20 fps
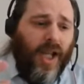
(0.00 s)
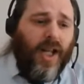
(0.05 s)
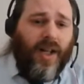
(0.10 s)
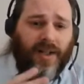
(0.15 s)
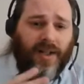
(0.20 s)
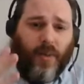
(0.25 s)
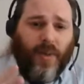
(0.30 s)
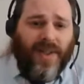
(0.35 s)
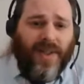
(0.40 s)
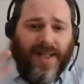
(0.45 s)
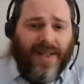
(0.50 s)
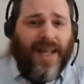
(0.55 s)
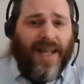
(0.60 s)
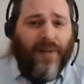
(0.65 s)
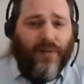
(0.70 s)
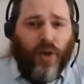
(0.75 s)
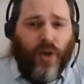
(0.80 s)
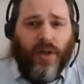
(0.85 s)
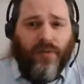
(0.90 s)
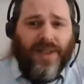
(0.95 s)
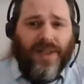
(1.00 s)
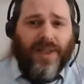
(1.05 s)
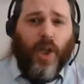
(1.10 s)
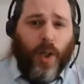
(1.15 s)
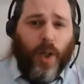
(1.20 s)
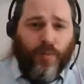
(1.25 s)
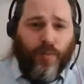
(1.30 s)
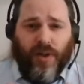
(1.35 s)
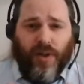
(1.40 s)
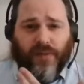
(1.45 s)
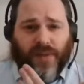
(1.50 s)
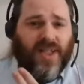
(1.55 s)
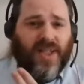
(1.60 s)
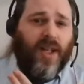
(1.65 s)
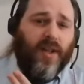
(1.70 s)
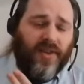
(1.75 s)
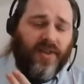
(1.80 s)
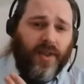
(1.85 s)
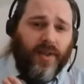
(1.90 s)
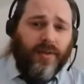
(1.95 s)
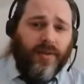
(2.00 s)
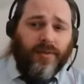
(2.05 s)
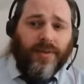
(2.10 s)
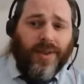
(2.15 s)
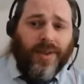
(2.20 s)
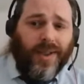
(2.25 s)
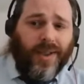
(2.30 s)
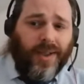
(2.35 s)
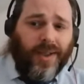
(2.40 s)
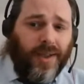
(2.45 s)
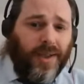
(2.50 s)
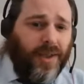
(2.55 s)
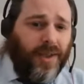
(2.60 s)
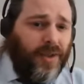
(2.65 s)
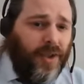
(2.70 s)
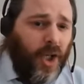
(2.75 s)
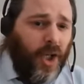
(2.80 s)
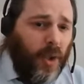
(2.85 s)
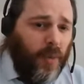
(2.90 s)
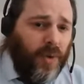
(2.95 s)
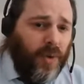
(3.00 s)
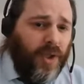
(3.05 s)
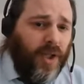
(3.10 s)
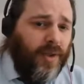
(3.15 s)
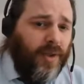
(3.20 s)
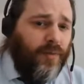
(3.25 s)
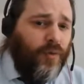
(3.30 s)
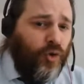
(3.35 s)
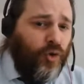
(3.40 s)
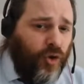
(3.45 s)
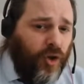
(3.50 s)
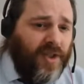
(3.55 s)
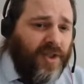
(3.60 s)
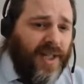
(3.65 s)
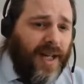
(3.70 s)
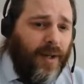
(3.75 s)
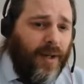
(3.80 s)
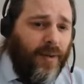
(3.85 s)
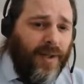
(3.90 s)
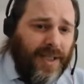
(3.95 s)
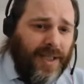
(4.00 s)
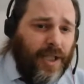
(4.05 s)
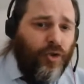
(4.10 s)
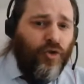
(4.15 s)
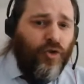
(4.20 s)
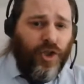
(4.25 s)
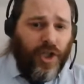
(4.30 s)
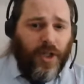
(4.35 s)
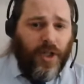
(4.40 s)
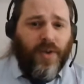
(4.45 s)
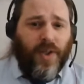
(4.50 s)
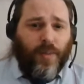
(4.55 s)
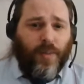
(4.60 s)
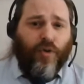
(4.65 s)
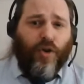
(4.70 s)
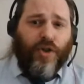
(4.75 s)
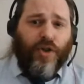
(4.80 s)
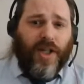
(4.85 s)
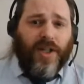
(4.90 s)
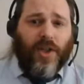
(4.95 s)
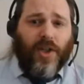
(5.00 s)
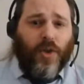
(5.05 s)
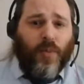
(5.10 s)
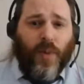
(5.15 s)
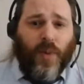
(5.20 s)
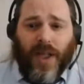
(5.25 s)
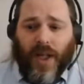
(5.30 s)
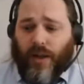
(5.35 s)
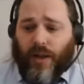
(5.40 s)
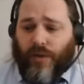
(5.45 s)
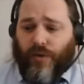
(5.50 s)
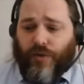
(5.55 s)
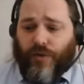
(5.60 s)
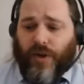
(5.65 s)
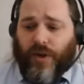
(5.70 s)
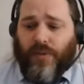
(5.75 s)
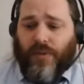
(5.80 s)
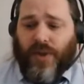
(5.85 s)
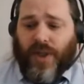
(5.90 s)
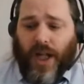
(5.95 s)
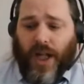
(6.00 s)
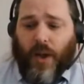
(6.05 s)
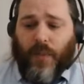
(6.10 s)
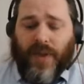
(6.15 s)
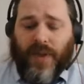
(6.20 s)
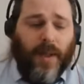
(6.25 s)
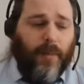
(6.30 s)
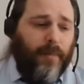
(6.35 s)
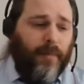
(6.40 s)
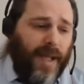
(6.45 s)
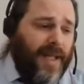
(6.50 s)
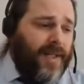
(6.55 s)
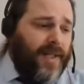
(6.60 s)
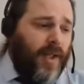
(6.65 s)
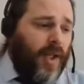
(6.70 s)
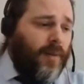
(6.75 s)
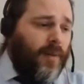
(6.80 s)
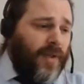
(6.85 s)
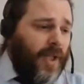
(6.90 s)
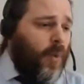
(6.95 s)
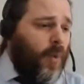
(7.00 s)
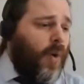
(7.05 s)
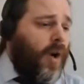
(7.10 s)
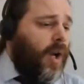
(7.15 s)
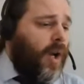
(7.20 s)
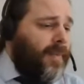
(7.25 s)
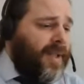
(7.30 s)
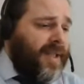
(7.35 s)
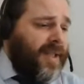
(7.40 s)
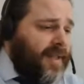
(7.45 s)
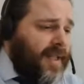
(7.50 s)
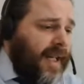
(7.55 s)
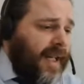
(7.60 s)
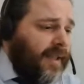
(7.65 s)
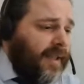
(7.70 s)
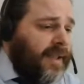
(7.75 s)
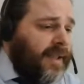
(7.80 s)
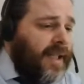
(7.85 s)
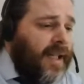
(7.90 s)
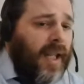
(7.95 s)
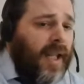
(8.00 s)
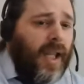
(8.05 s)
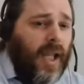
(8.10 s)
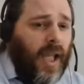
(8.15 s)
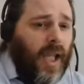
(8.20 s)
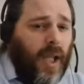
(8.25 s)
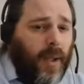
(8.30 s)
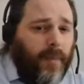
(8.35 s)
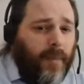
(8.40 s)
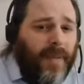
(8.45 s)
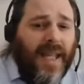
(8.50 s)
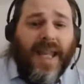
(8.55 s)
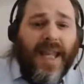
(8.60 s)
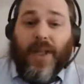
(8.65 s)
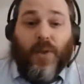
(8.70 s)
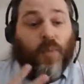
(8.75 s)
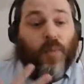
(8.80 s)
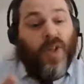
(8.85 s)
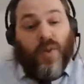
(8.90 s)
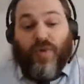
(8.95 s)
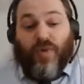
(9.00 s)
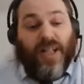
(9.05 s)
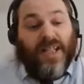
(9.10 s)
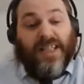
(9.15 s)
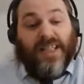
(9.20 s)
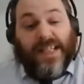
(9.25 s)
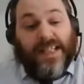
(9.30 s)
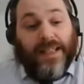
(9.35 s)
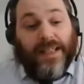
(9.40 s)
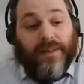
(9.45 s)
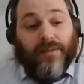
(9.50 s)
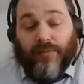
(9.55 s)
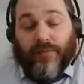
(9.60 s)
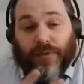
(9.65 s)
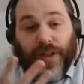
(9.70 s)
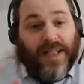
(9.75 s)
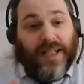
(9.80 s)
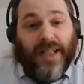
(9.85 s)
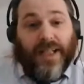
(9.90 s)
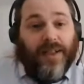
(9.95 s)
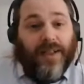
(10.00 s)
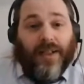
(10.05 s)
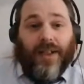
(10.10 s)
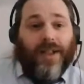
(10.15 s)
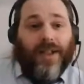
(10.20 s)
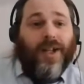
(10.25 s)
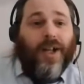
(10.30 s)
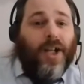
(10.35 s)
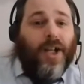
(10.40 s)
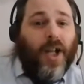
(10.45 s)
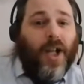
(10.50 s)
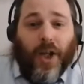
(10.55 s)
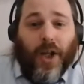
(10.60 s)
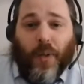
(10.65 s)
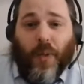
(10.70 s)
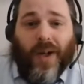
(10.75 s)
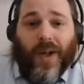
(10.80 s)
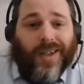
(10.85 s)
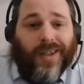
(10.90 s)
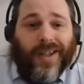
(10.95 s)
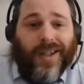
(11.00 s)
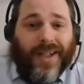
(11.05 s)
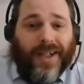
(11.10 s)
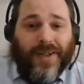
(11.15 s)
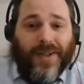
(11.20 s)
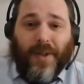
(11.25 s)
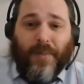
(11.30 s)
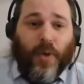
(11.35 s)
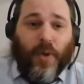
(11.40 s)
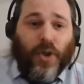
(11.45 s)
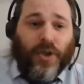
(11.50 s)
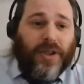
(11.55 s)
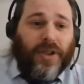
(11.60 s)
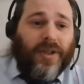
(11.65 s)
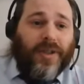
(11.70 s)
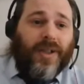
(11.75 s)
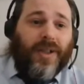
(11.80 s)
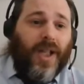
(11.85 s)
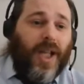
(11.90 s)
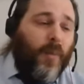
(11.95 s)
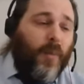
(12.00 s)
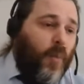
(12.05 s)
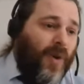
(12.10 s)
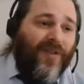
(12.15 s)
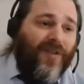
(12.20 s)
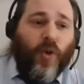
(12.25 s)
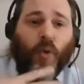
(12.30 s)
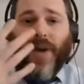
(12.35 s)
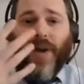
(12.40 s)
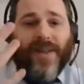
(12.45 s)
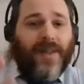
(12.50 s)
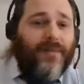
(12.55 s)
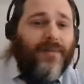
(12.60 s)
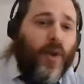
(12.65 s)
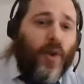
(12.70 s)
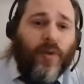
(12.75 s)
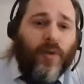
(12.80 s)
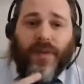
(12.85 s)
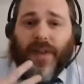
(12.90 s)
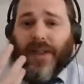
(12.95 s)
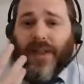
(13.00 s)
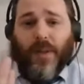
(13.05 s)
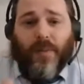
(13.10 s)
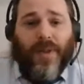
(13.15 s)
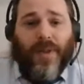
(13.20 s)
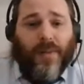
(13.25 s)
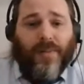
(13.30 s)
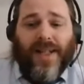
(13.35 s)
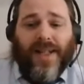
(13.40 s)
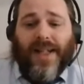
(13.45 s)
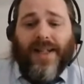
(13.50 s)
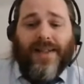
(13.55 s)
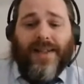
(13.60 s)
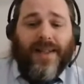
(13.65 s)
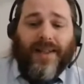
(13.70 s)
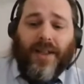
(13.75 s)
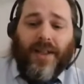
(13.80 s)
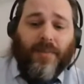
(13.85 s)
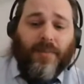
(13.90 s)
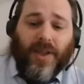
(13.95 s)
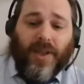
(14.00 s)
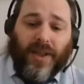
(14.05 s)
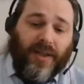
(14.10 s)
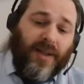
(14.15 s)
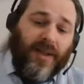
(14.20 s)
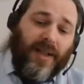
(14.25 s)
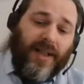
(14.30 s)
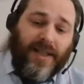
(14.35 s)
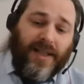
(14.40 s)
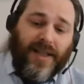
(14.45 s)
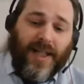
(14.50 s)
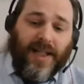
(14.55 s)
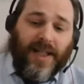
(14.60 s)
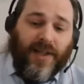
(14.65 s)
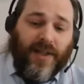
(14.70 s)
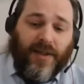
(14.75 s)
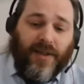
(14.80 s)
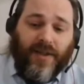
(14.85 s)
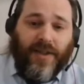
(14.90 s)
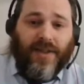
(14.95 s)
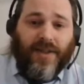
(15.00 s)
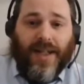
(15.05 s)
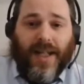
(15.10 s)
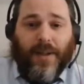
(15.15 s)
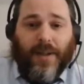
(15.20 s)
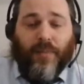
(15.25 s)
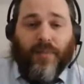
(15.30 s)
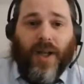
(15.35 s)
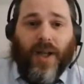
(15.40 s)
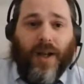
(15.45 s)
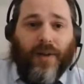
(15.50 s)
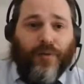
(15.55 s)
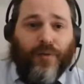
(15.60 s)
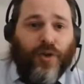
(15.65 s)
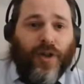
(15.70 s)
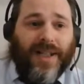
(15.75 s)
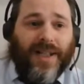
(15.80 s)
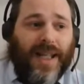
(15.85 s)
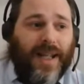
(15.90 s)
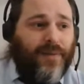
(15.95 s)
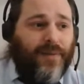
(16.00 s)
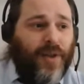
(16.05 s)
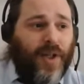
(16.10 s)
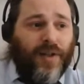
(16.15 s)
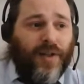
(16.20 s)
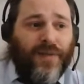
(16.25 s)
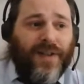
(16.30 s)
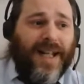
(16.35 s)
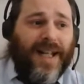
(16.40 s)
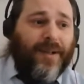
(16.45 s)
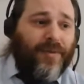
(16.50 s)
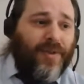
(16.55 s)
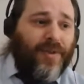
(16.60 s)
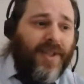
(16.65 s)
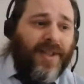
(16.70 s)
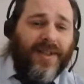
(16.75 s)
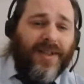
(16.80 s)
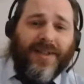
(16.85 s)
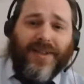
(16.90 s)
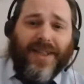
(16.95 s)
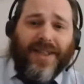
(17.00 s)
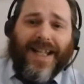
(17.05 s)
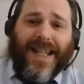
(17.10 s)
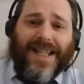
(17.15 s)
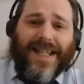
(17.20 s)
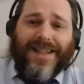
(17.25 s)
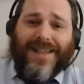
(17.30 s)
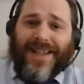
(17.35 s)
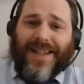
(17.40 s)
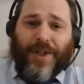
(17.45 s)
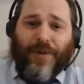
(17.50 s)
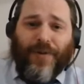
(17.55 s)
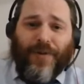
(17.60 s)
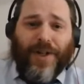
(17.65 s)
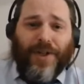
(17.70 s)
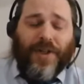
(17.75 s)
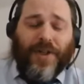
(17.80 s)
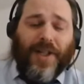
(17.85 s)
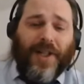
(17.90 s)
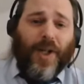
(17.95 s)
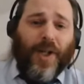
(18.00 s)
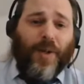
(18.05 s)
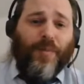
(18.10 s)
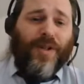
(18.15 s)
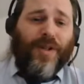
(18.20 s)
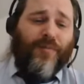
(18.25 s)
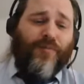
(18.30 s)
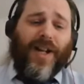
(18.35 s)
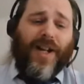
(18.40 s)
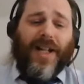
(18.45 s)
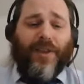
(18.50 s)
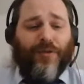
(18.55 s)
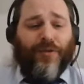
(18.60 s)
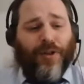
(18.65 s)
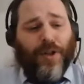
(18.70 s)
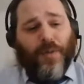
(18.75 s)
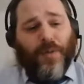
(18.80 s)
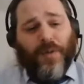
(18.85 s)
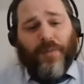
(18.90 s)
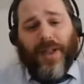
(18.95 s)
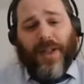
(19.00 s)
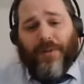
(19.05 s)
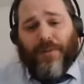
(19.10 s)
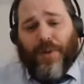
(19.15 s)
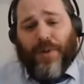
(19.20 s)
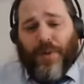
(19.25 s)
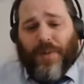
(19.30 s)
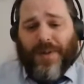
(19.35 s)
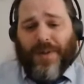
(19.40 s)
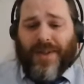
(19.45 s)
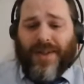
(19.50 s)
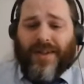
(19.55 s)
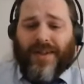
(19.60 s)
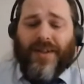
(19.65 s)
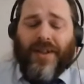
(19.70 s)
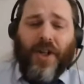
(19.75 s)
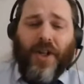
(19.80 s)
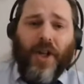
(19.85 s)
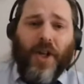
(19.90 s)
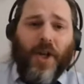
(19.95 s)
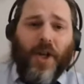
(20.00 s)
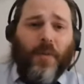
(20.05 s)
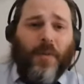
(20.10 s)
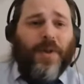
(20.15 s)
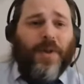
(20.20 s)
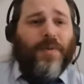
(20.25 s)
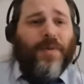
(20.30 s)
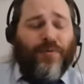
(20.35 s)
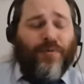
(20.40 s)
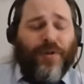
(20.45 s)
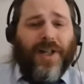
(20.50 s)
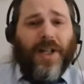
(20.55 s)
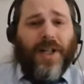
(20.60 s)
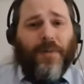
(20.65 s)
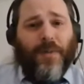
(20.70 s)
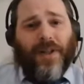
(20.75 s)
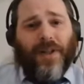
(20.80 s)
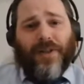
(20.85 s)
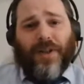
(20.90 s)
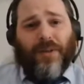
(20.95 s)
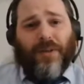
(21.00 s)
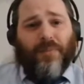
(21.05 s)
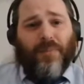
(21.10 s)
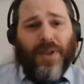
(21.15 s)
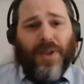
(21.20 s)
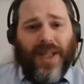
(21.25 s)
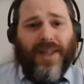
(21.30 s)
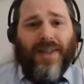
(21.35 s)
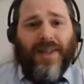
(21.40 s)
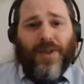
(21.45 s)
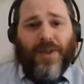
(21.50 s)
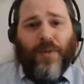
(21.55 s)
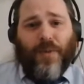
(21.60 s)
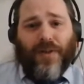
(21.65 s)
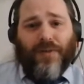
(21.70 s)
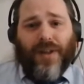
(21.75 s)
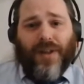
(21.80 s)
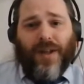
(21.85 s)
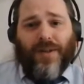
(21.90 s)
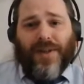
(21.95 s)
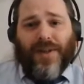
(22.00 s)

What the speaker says: So I tend to have kind of a library of a dozen that I will kind of trot out and introduce to projects as we go through to go with their baseline requirement set. It's worked pretty neatly, frankly. I quite like it as a model. We're always evolving them and updating them. And indeed, the team, after I left, kind of announced the latest iteration of the library and ran it through with me, which was really welcome. But yeah, it's one of those